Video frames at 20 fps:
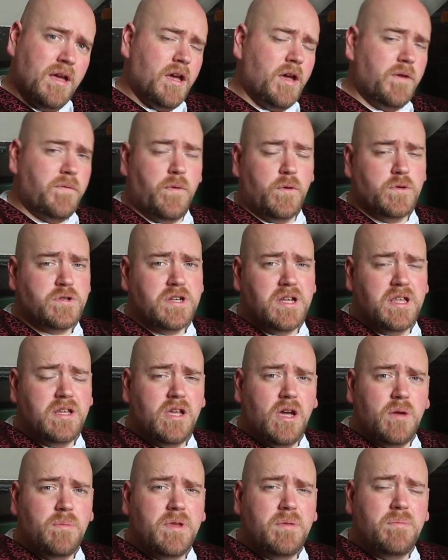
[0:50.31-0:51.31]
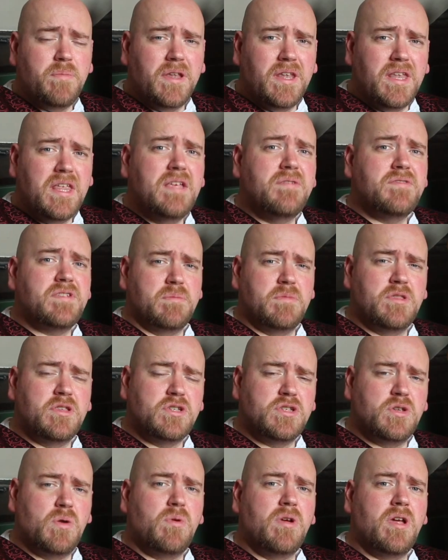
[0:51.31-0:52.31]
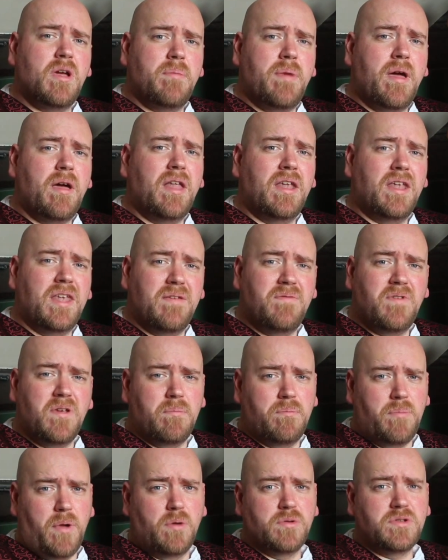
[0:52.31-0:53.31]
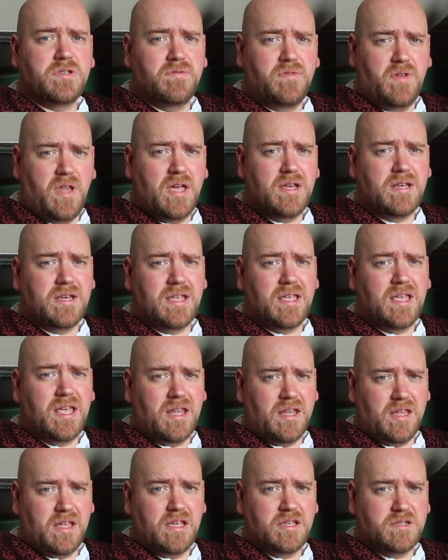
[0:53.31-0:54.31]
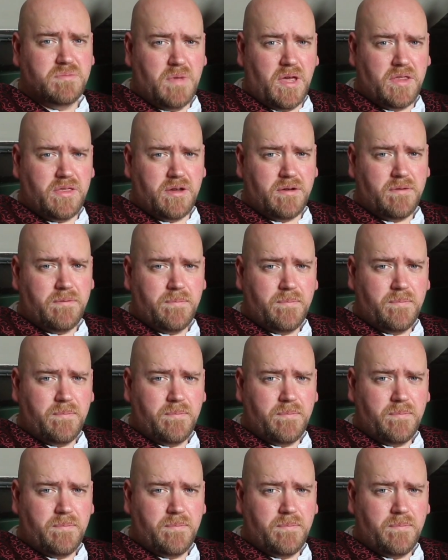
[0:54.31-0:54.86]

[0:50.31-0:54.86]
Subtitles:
Unfortunately, nobody believes him in the story about a living bolt of lightning killing his mother.